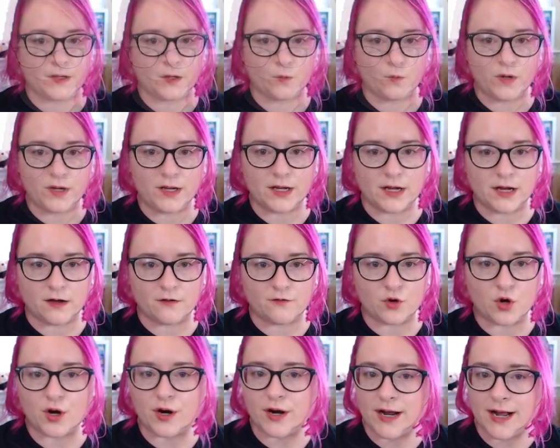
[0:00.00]
We have
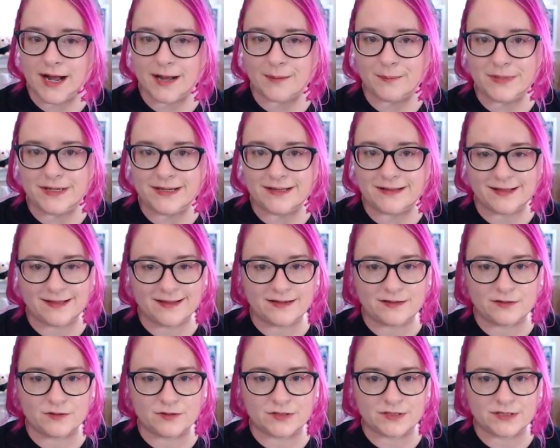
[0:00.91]
our happy
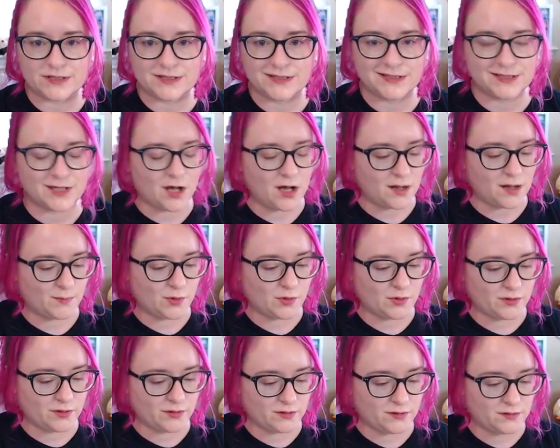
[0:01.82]
little
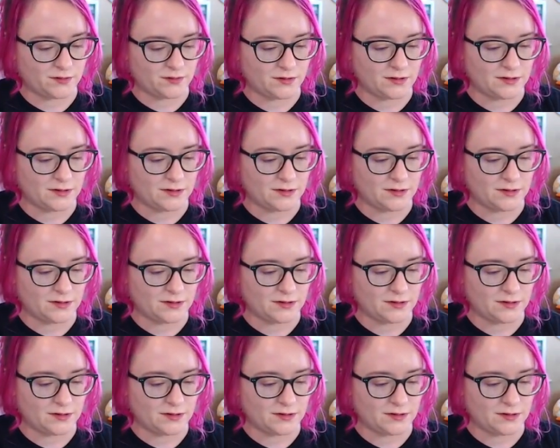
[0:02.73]
Sobble,